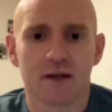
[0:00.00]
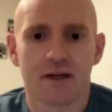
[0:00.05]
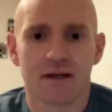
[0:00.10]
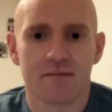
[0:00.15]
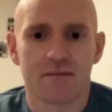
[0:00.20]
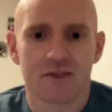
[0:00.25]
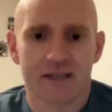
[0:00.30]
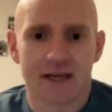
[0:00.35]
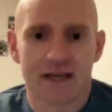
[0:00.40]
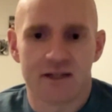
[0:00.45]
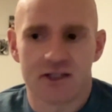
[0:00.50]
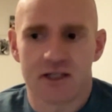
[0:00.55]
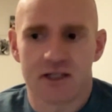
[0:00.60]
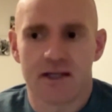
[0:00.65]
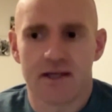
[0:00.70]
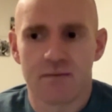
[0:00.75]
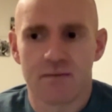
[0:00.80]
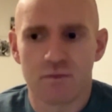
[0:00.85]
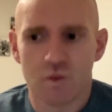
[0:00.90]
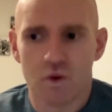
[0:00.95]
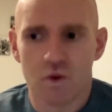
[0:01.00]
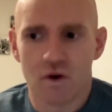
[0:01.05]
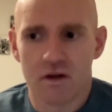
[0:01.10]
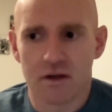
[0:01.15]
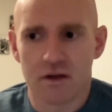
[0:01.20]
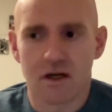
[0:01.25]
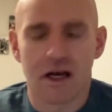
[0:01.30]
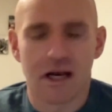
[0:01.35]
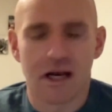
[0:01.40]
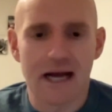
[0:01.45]
essentially
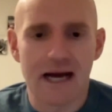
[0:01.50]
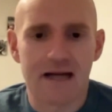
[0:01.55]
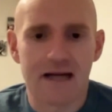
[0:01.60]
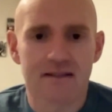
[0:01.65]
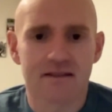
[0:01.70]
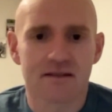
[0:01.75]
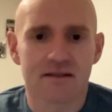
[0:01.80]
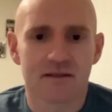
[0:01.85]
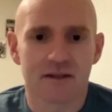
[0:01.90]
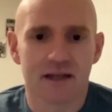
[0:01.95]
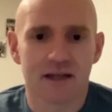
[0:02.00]
world class,